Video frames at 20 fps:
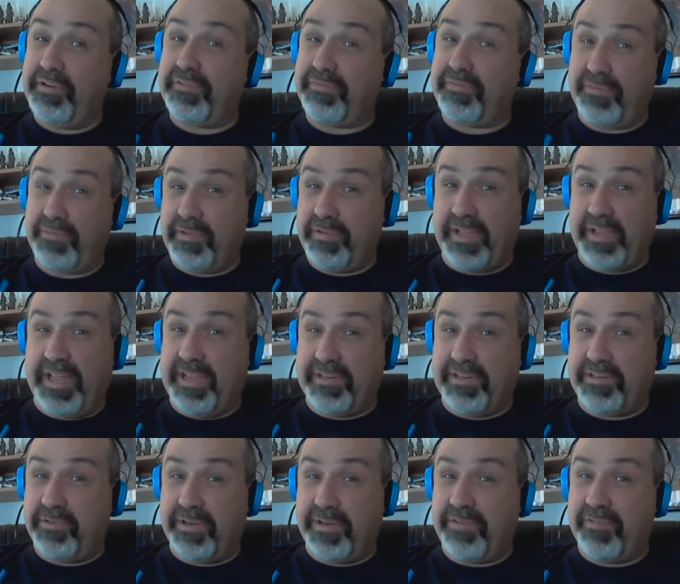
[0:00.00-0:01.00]
her fruitcake.
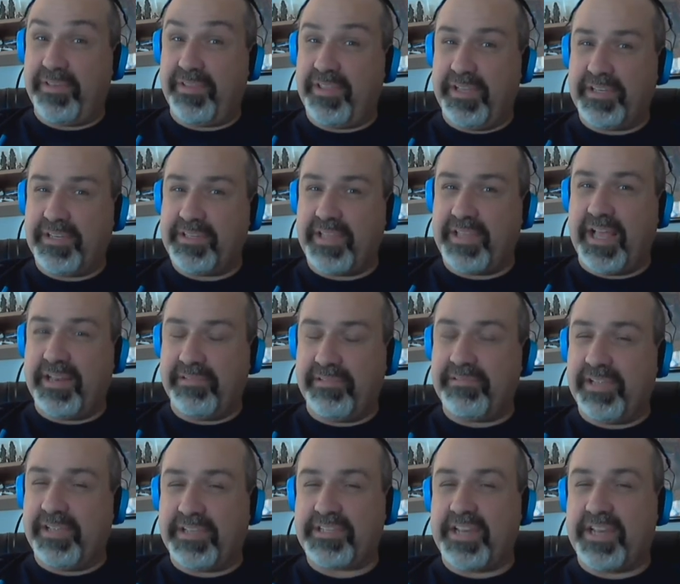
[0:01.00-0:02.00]
Don't ever think that
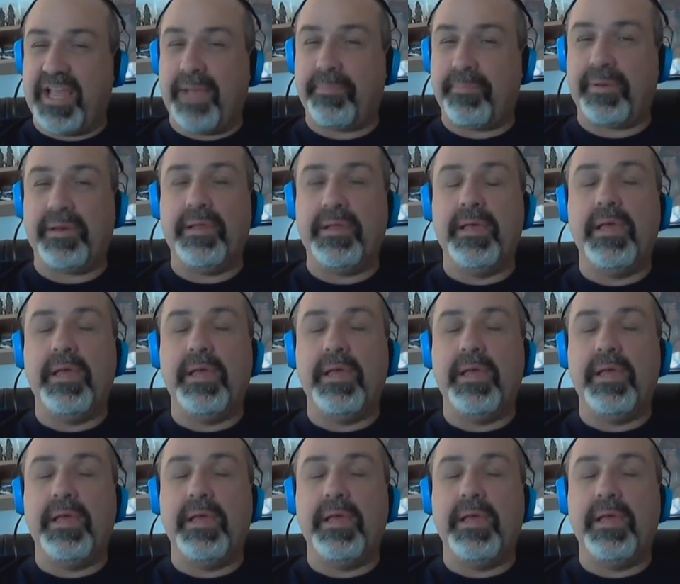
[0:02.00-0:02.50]
doesn't happen.